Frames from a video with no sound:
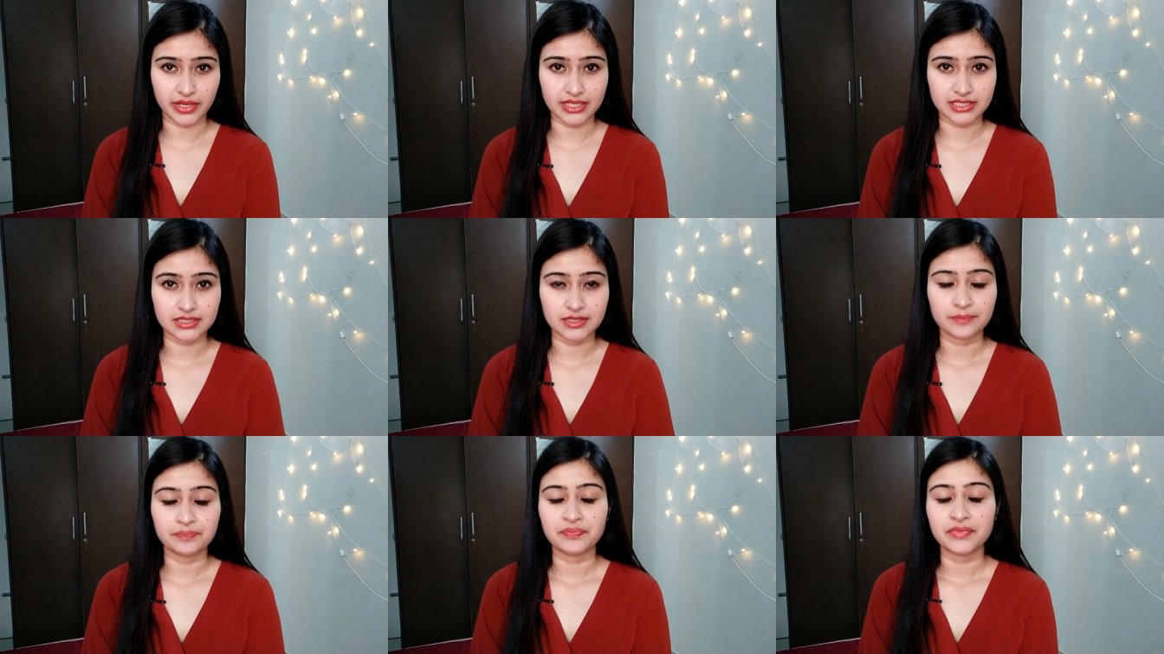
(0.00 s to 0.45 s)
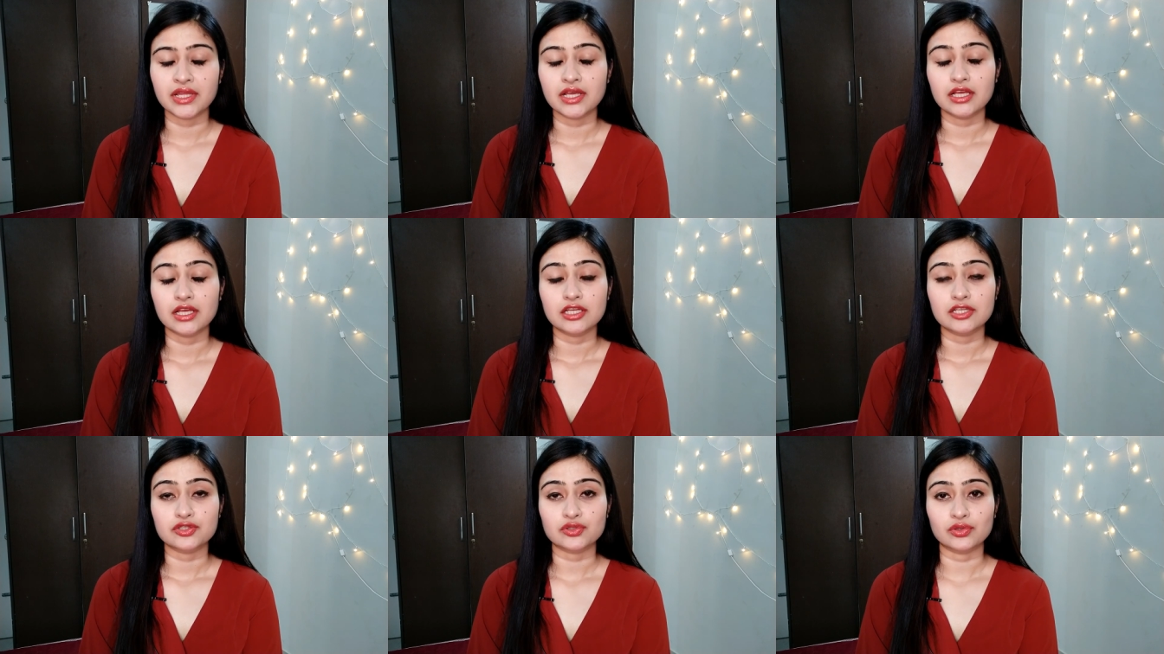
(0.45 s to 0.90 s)
ways.
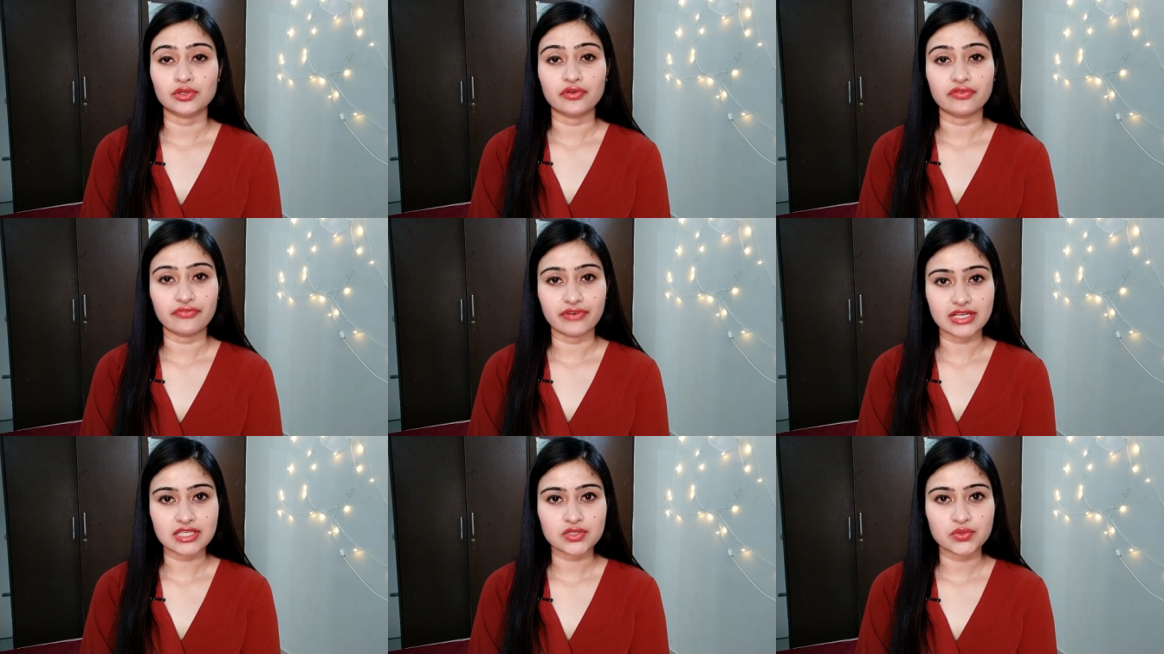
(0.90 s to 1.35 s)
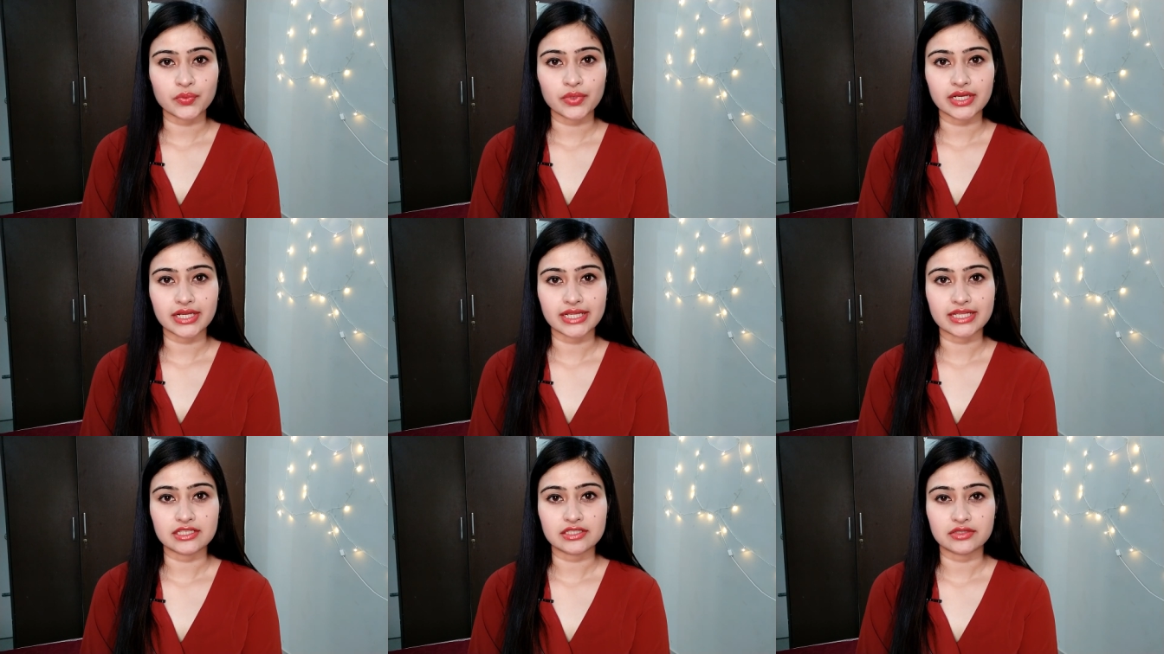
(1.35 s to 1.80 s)
So the first
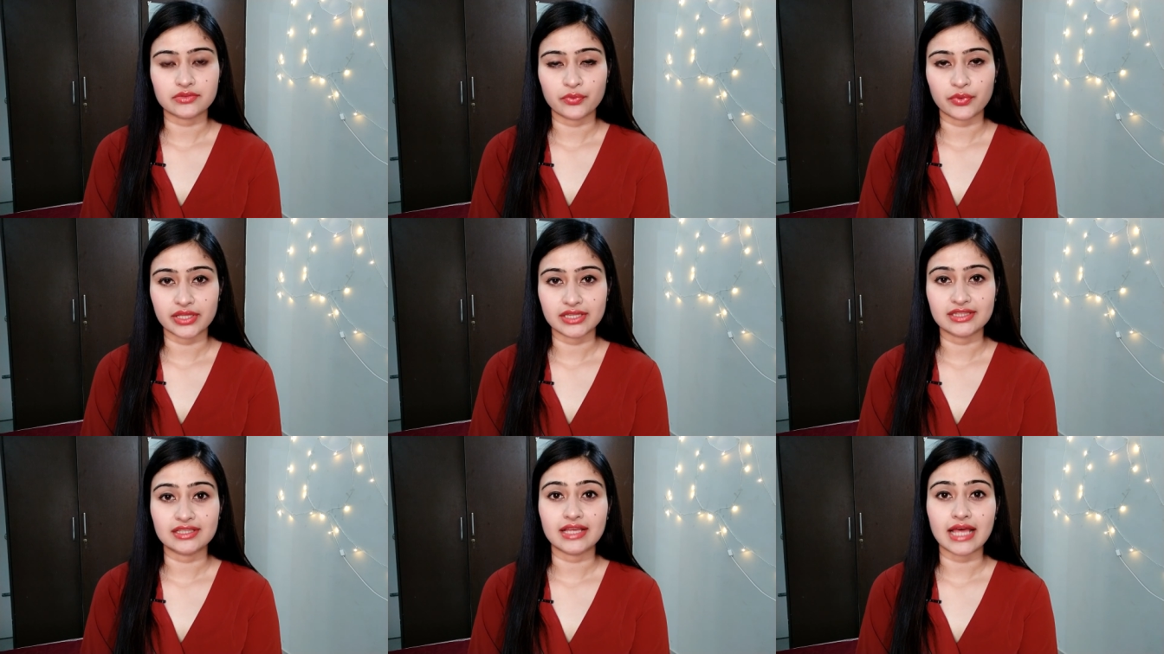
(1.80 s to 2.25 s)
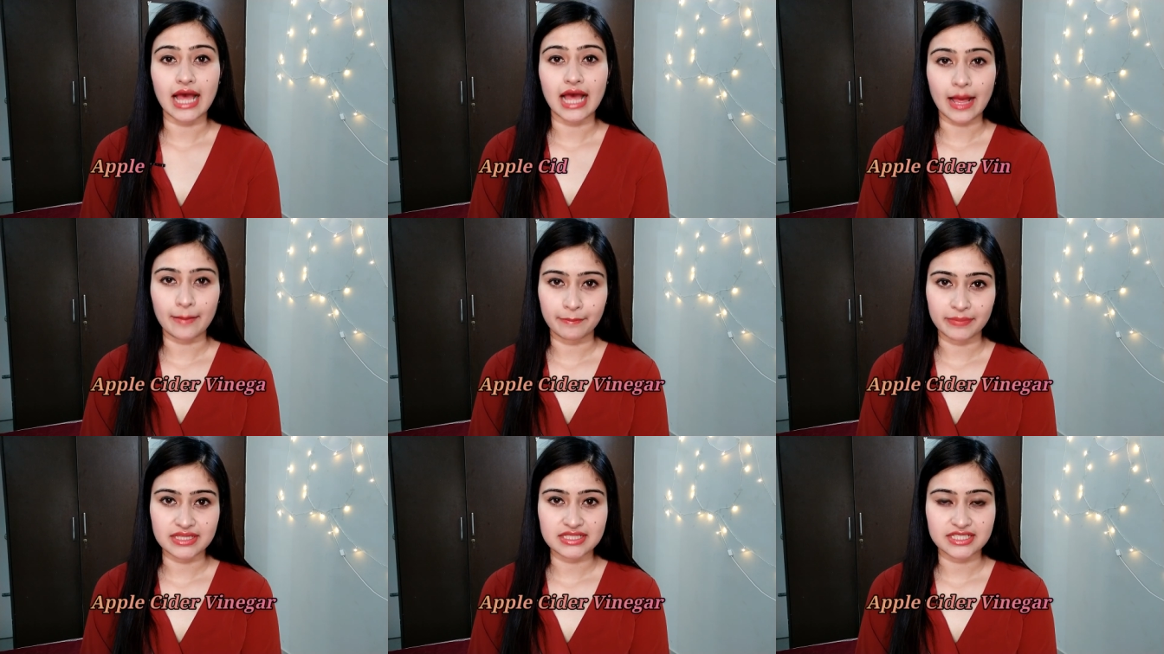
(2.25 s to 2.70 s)
one is with
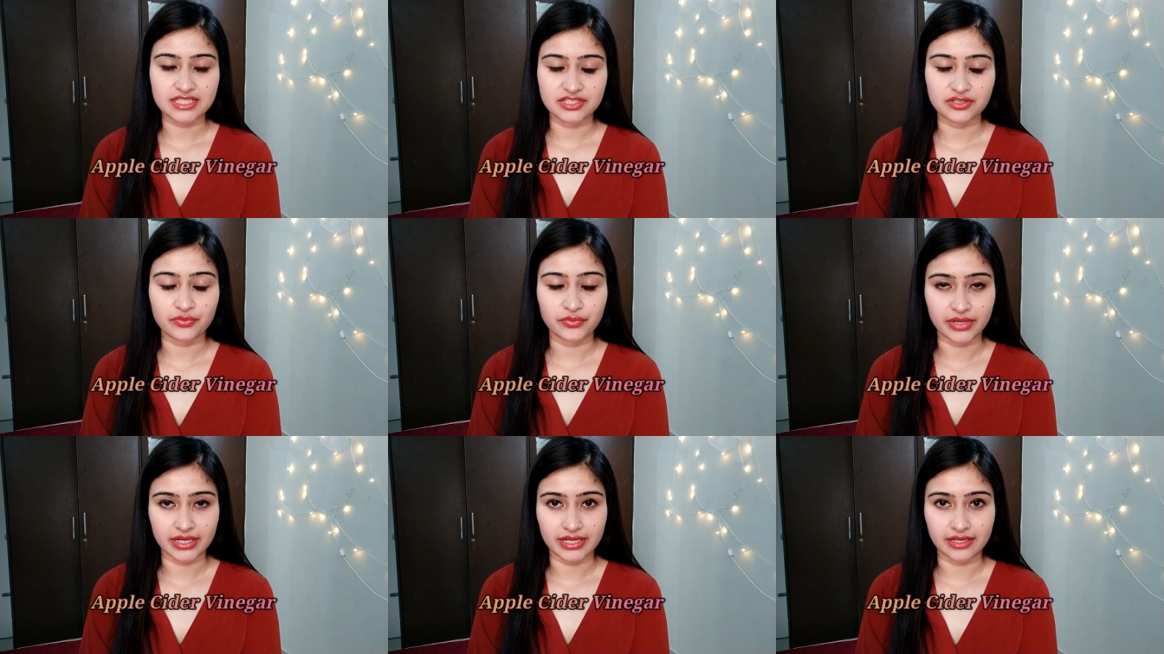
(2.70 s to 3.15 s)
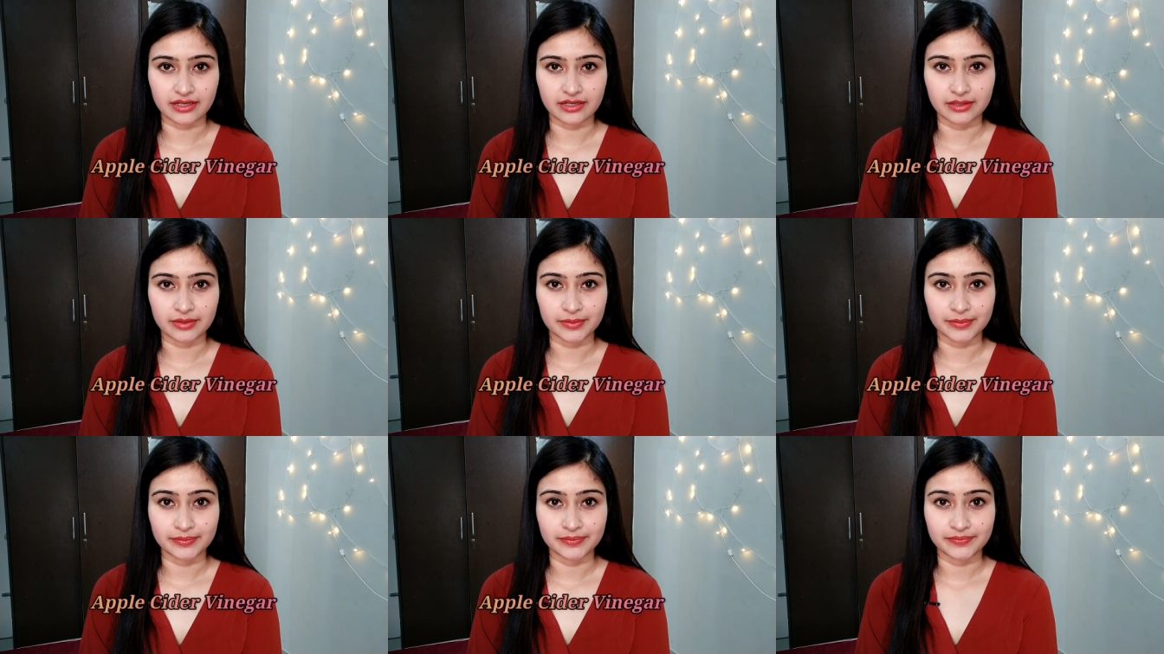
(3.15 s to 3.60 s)
apple cider vinegar.